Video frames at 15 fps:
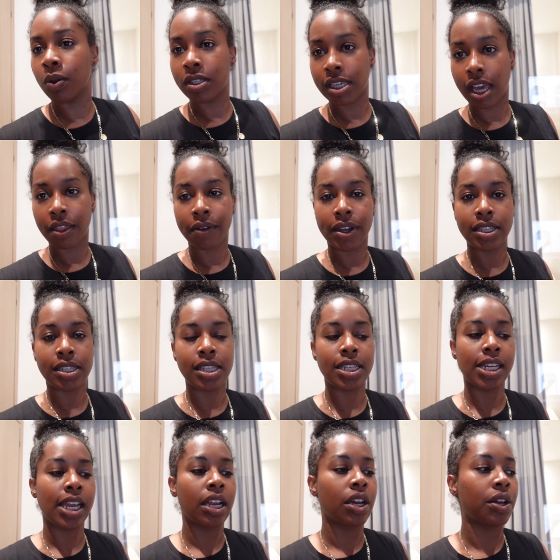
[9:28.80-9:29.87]
we'll see how the rest of the
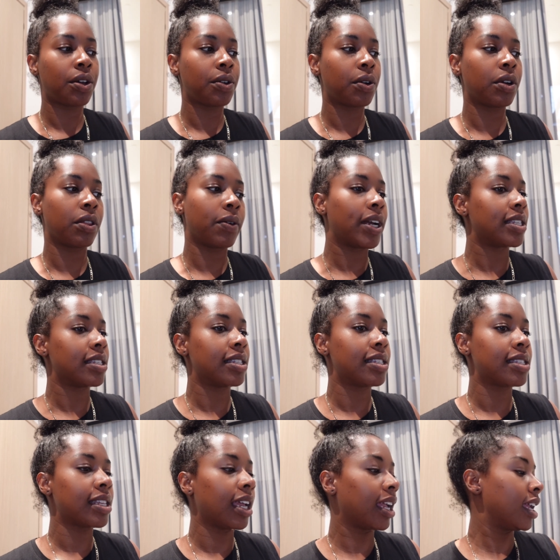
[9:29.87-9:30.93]
day or the rest of
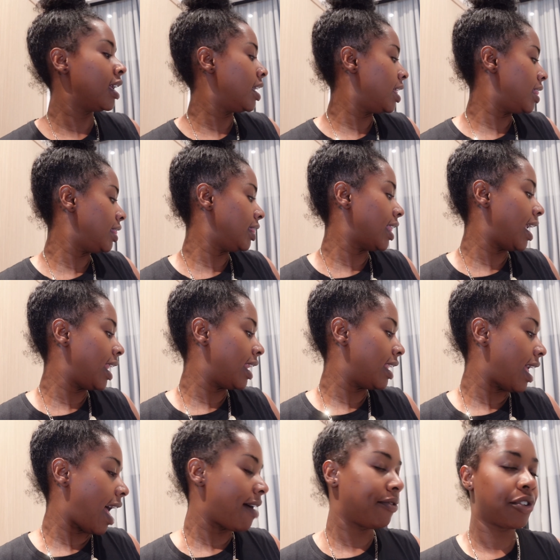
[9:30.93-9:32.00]
this like
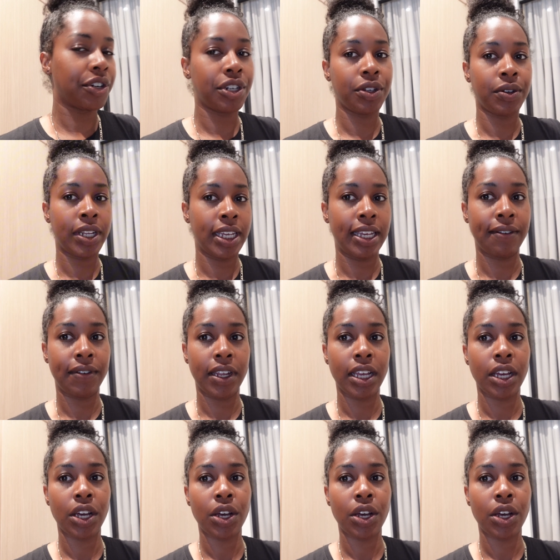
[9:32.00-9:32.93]
late afternoon evening